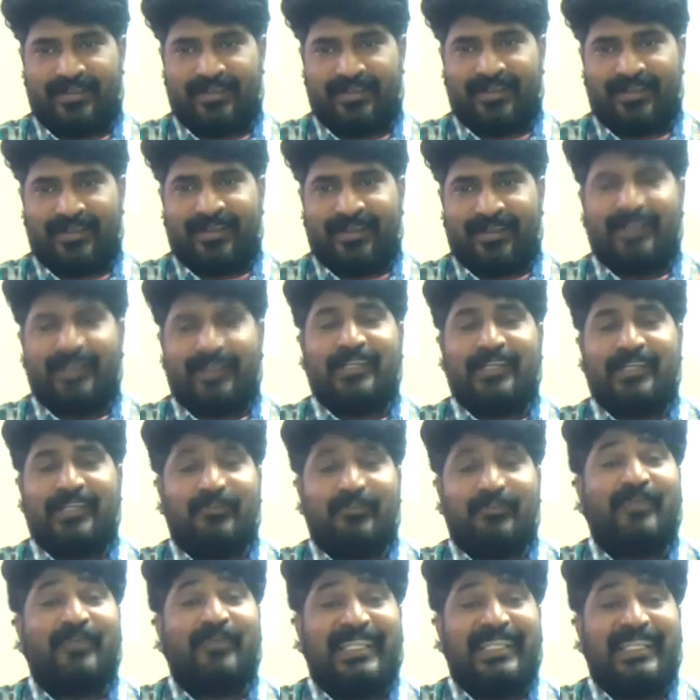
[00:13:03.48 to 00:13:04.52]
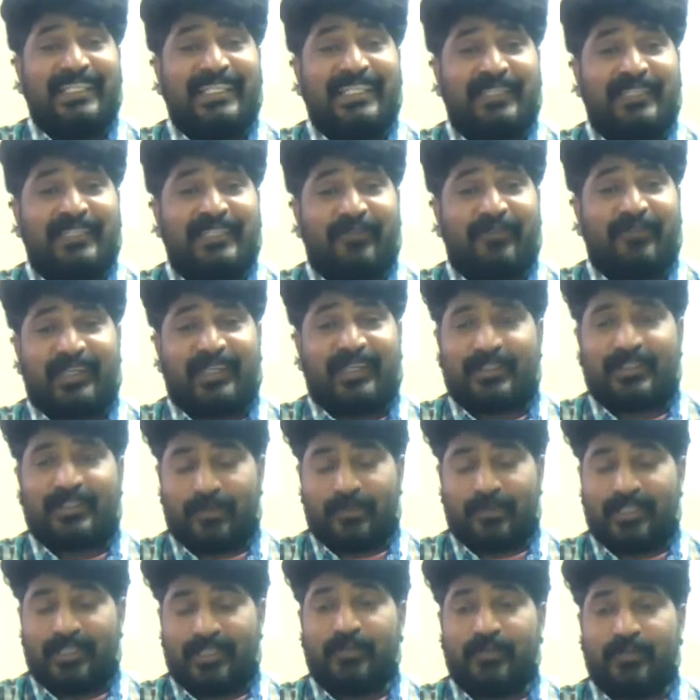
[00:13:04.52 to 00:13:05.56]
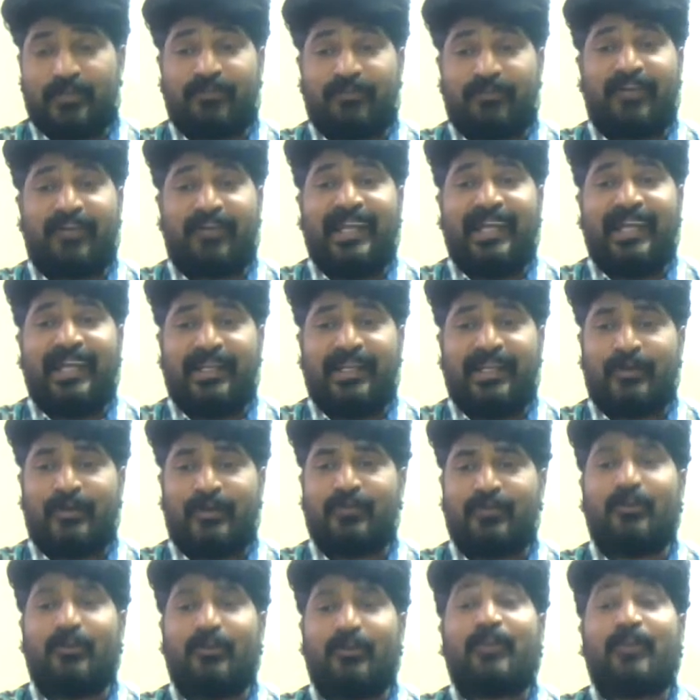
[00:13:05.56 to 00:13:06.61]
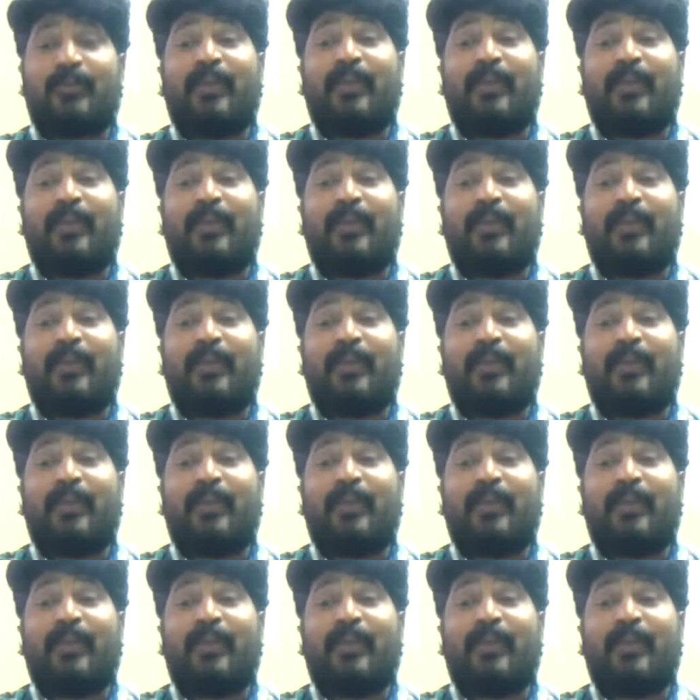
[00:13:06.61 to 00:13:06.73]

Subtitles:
and it would be easy for us okay to find out what